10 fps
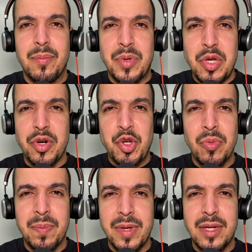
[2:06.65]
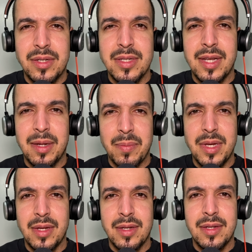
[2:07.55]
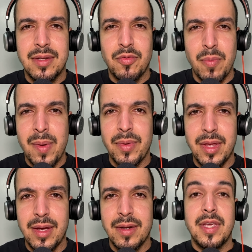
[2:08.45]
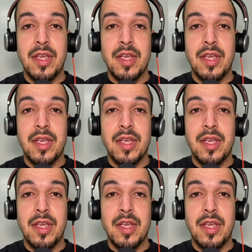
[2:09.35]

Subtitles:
But you're a human being just like me. Remember that.